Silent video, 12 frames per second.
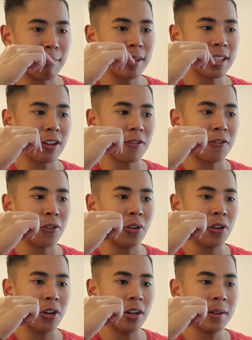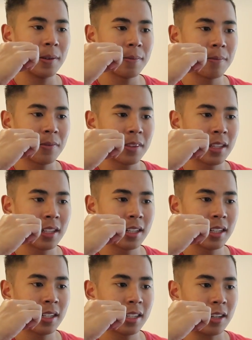But they're full.
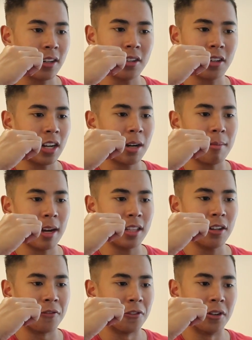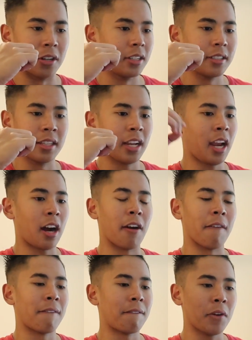Oh, no, never mind. They're full. They
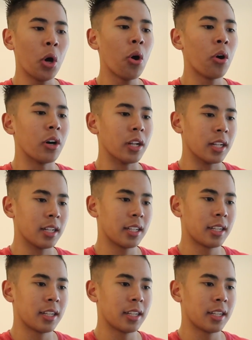are full.